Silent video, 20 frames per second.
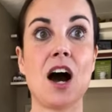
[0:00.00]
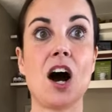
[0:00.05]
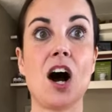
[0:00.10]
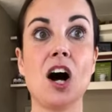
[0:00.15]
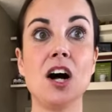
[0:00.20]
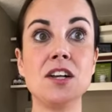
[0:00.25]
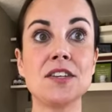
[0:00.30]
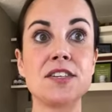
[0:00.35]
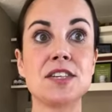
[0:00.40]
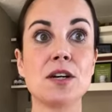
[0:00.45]

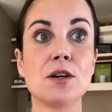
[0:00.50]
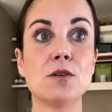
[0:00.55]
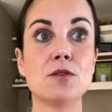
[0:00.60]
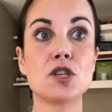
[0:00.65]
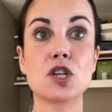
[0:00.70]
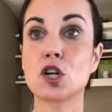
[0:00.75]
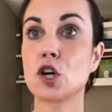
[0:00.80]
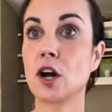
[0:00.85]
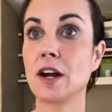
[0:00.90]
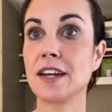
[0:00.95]
Also,
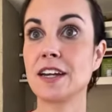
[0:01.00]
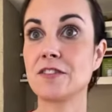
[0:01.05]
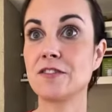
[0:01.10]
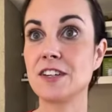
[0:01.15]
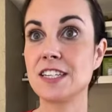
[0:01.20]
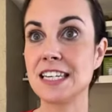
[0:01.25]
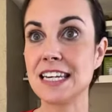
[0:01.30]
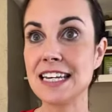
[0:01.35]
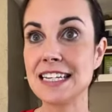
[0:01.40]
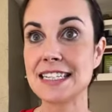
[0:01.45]
to chronic
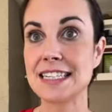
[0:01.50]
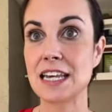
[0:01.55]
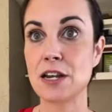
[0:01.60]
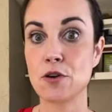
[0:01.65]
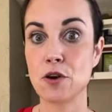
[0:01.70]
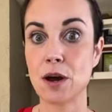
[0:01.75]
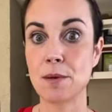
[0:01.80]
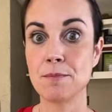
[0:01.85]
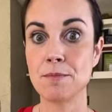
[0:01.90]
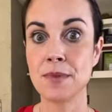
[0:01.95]
fatigue
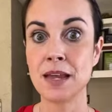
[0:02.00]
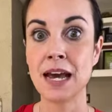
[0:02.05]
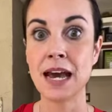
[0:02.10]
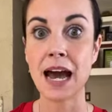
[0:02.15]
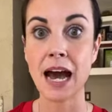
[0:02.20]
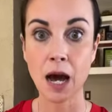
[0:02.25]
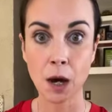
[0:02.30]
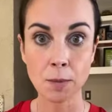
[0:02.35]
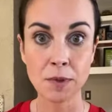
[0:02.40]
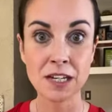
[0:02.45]
syndrome.
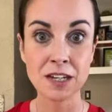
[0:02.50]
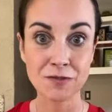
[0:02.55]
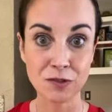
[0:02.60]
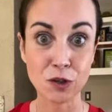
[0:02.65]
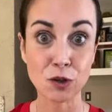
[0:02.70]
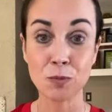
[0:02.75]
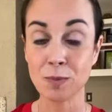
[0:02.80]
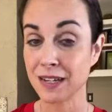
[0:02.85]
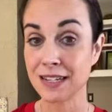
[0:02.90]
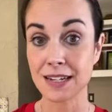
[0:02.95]
How many of
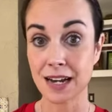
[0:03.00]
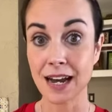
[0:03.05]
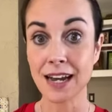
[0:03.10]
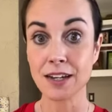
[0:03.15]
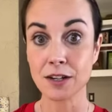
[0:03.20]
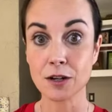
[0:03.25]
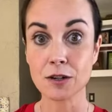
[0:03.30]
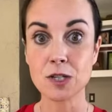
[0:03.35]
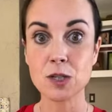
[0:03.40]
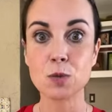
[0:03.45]
you have been
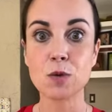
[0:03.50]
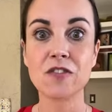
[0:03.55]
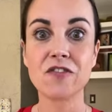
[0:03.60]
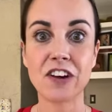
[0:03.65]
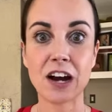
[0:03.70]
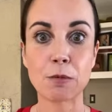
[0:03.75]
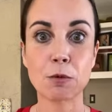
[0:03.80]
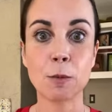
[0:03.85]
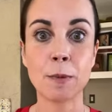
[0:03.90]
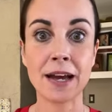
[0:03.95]
diagnosed with
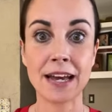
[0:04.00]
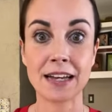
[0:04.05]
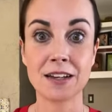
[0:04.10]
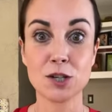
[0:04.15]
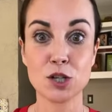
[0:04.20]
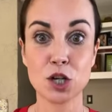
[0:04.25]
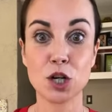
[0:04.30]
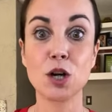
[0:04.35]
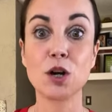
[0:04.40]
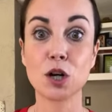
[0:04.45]

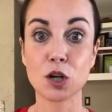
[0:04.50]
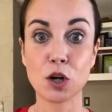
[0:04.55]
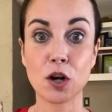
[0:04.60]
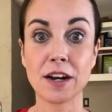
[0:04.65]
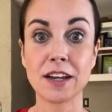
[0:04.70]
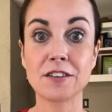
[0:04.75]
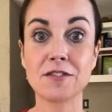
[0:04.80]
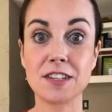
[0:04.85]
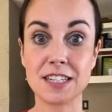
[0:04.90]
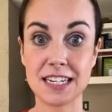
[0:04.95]
fibromyalgia or
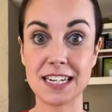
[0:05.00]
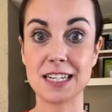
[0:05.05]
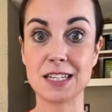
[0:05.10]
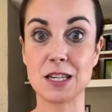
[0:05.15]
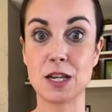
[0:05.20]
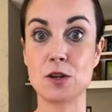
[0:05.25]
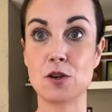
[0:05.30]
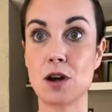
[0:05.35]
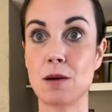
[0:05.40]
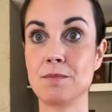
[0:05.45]
chronic fatigue
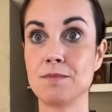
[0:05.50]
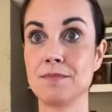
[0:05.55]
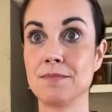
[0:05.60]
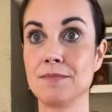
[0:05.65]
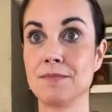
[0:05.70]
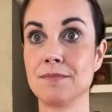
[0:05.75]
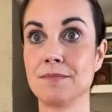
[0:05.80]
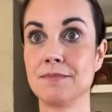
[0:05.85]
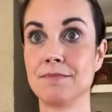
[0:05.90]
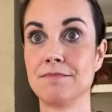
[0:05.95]
syndrome?
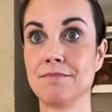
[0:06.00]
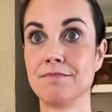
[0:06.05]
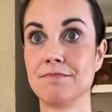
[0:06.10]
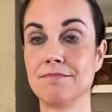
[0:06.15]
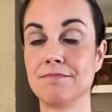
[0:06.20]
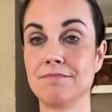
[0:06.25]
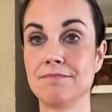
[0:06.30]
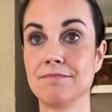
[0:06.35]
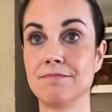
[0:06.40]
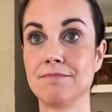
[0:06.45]

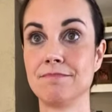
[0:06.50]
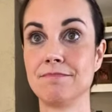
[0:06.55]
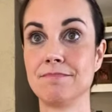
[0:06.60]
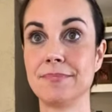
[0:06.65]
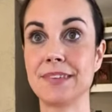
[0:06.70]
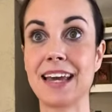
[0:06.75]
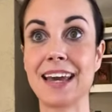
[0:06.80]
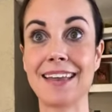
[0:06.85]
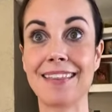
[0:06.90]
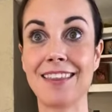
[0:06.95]

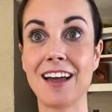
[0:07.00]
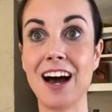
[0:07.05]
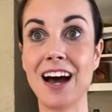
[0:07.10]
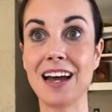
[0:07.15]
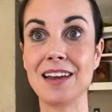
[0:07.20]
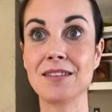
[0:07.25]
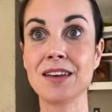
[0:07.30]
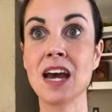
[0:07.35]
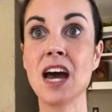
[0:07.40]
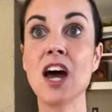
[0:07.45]
A
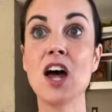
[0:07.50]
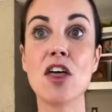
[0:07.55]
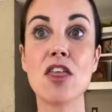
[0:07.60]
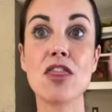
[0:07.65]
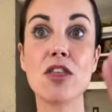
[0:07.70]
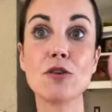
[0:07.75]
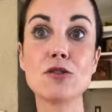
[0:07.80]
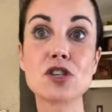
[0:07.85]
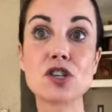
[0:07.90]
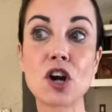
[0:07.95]
lot.
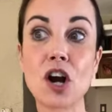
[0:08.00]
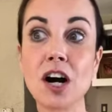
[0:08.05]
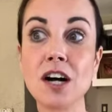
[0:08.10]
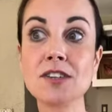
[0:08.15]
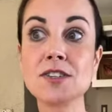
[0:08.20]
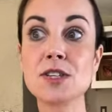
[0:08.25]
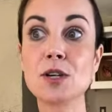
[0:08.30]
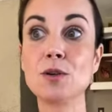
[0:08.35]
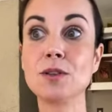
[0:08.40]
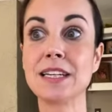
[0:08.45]
Those are
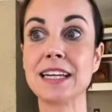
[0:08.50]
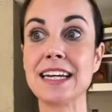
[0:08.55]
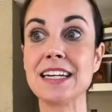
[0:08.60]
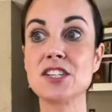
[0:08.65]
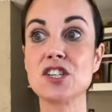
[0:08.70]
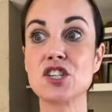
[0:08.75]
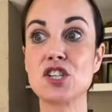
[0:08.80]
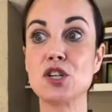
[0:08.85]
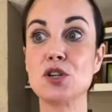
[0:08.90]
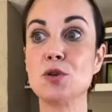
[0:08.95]
also
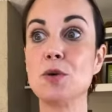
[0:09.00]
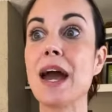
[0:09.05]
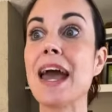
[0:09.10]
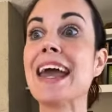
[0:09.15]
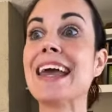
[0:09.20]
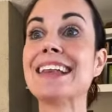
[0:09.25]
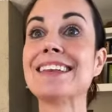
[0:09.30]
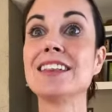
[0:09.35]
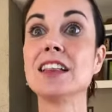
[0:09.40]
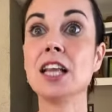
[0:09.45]
linked to
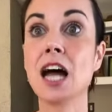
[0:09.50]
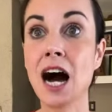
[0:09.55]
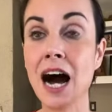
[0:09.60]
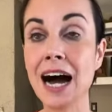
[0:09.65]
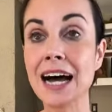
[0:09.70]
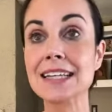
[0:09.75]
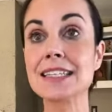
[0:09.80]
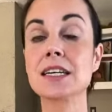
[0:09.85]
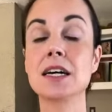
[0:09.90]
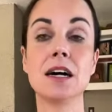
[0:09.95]
a
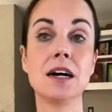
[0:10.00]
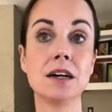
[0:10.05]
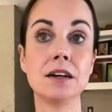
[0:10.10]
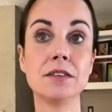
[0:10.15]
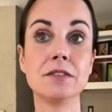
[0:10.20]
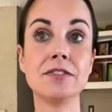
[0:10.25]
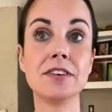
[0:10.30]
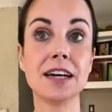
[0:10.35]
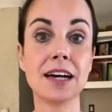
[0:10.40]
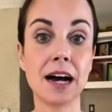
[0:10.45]
lot
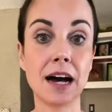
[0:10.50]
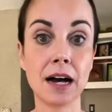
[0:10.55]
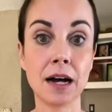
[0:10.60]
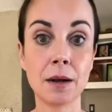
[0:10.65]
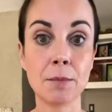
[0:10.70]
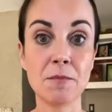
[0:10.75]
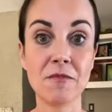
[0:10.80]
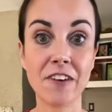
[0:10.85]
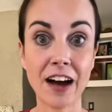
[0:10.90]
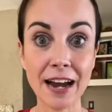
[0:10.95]
of
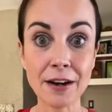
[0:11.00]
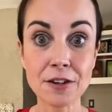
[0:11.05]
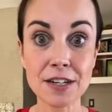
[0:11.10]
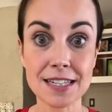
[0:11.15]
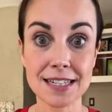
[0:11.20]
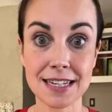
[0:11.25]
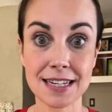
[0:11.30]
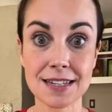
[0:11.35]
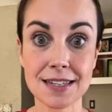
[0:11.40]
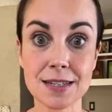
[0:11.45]
um,
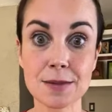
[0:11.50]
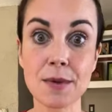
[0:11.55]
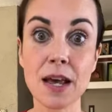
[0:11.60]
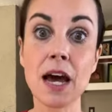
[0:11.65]
viruses.